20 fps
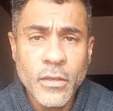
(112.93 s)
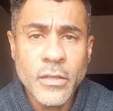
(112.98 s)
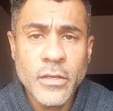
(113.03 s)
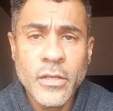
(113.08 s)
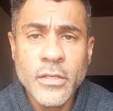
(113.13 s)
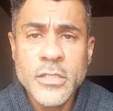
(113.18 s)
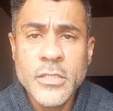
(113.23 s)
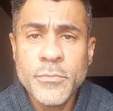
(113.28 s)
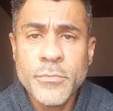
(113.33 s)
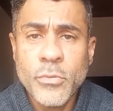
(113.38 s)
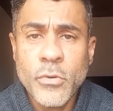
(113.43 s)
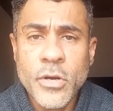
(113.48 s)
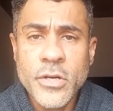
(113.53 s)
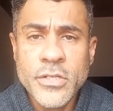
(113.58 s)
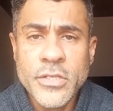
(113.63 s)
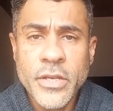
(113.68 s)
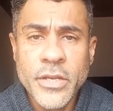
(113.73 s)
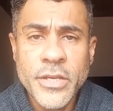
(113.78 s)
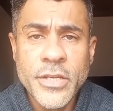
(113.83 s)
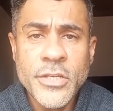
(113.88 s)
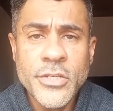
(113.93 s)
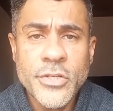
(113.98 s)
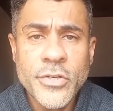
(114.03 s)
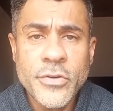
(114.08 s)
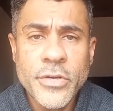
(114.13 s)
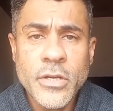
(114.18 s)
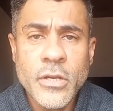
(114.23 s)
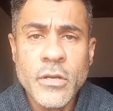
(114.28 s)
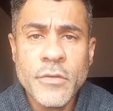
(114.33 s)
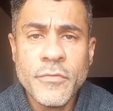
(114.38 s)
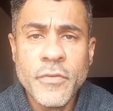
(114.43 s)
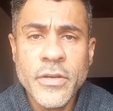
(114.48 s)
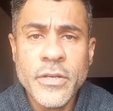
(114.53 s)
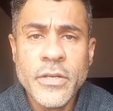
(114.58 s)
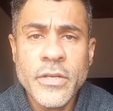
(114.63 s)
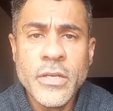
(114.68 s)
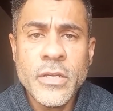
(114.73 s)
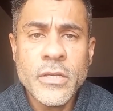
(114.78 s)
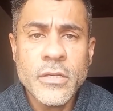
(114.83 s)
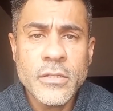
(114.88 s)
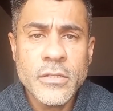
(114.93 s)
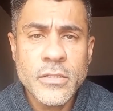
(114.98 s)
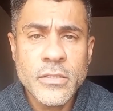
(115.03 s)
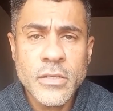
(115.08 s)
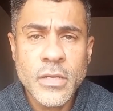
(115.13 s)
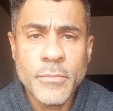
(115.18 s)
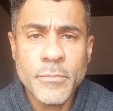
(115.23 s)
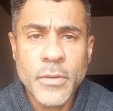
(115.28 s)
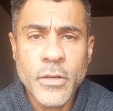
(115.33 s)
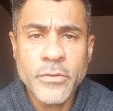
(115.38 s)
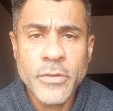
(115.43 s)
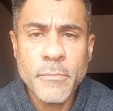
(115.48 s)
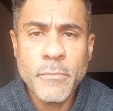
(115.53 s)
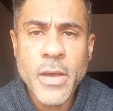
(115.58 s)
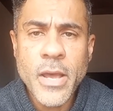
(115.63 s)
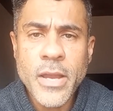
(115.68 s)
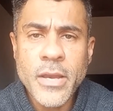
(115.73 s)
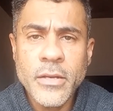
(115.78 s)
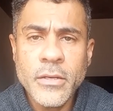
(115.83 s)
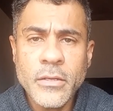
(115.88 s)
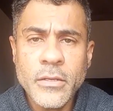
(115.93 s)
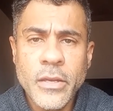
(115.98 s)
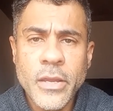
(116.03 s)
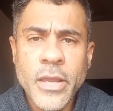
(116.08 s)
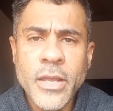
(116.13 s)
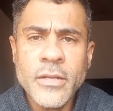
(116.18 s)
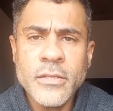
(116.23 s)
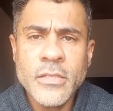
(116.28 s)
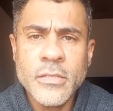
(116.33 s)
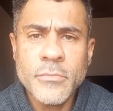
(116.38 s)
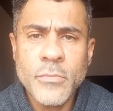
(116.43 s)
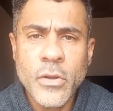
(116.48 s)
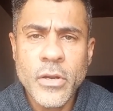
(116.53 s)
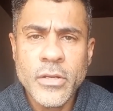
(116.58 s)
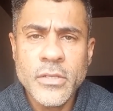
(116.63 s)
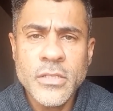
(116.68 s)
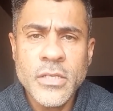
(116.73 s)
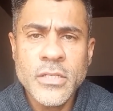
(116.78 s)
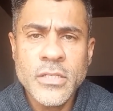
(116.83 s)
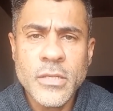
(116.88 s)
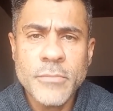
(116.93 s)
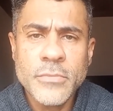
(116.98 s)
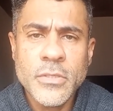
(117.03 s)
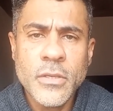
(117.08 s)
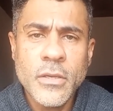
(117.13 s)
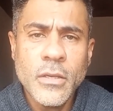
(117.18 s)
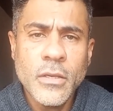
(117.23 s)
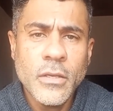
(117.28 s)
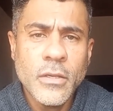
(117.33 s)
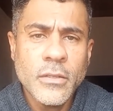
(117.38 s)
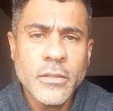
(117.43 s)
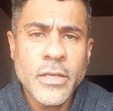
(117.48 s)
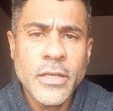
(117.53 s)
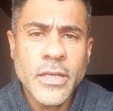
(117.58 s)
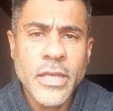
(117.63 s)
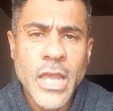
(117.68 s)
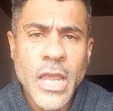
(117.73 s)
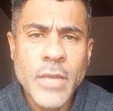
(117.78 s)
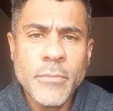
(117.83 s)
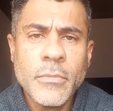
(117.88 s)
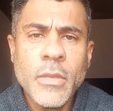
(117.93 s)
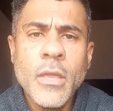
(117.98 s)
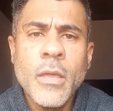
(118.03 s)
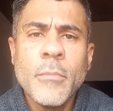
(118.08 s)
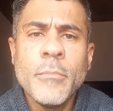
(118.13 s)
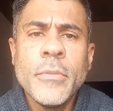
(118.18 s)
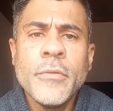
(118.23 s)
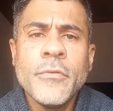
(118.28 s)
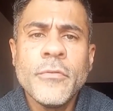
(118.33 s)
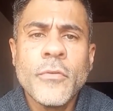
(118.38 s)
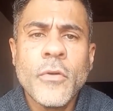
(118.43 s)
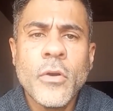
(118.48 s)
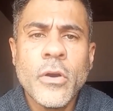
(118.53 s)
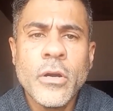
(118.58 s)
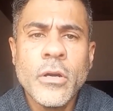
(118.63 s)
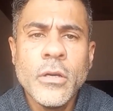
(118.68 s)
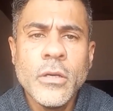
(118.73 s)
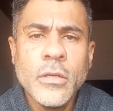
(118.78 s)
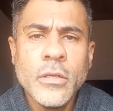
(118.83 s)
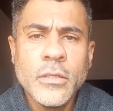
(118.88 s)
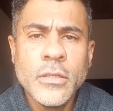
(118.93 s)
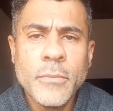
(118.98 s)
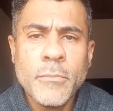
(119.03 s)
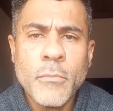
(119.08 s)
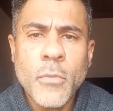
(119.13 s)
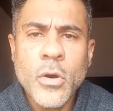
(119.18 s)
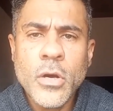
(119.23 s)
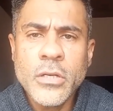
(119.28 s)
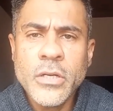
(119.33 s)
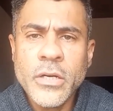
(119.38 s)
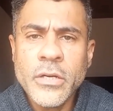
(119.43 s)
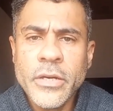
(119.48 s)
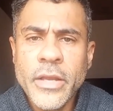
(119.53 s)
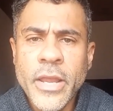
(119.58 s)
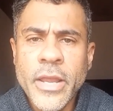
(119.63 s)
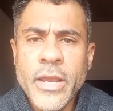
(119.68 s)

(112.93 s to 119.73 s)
It explores the history of ideas about the mind and symbolic systems that came before the modern